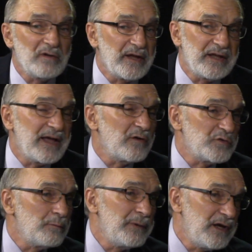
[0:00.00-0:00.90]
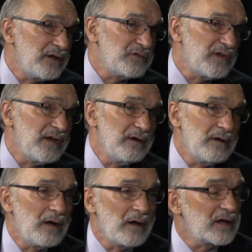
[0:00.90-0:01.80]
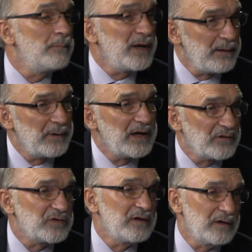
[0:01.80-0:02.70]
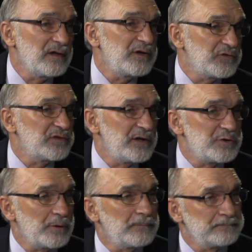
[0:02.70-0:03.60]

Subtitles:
like council meetings and committee meetings in the legislature.